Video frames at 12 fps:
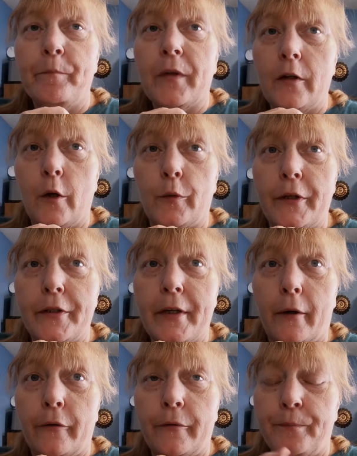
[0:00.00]
Note to
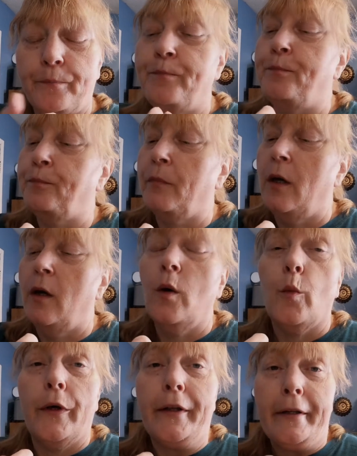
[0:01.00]
self,
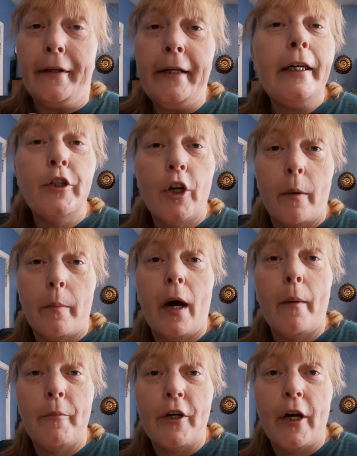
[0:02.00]
when cleaning sharp
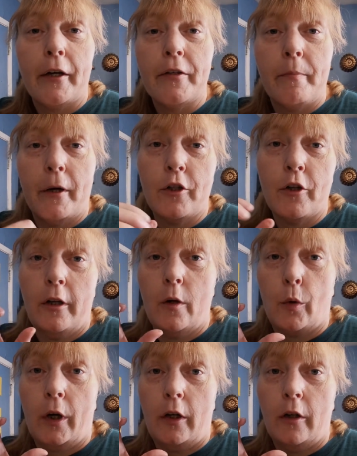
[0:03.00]
objects, make sure you
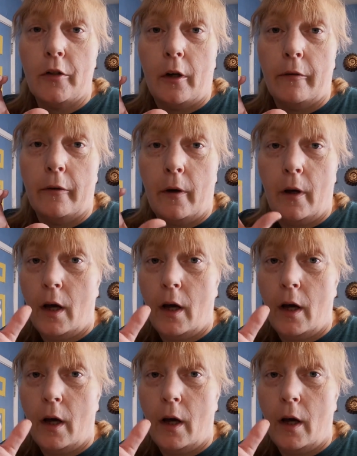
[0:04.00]
don't cut yourself.